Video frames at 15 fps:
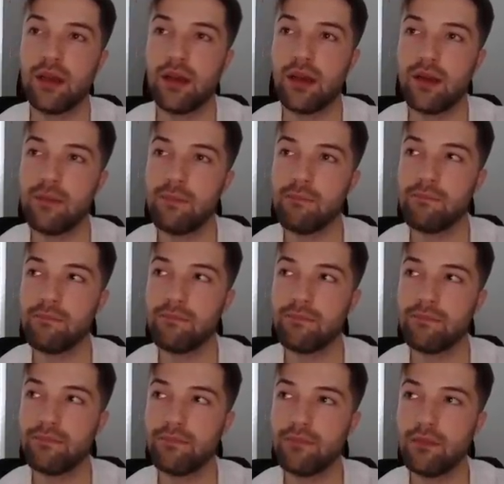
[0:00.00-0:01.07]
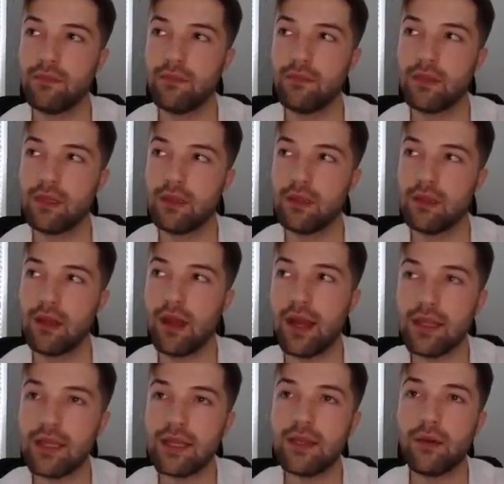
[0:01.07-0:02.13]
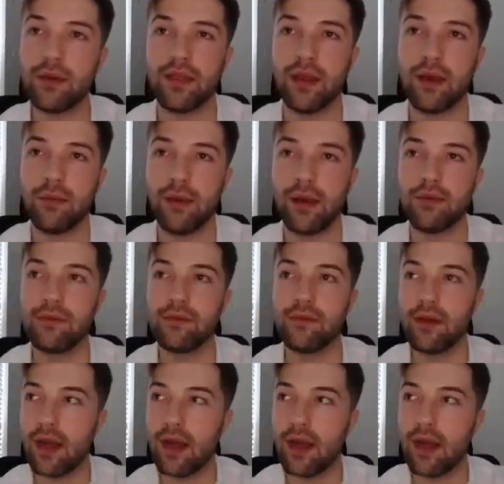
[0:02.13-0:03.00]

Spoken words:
I like going that route.